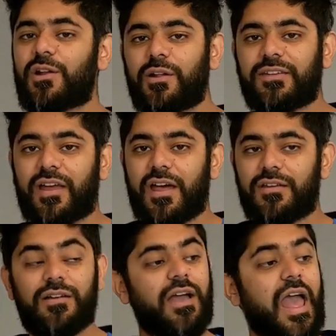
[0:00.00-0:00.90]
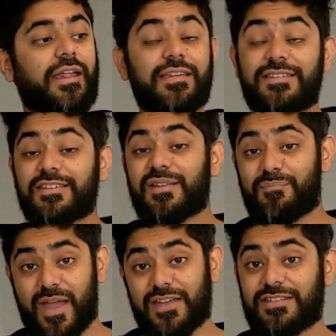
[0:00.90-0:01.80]
it all together, and this is the
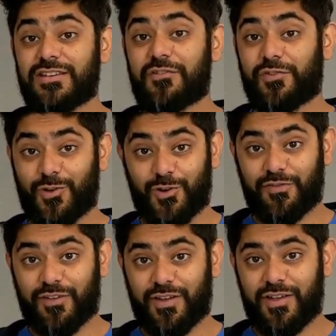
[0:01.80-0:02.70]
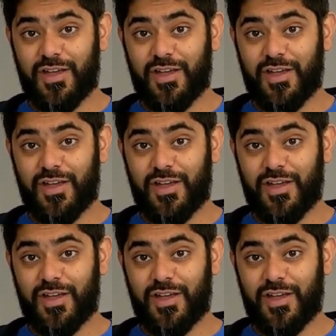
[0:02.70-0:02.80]
base for kulfi.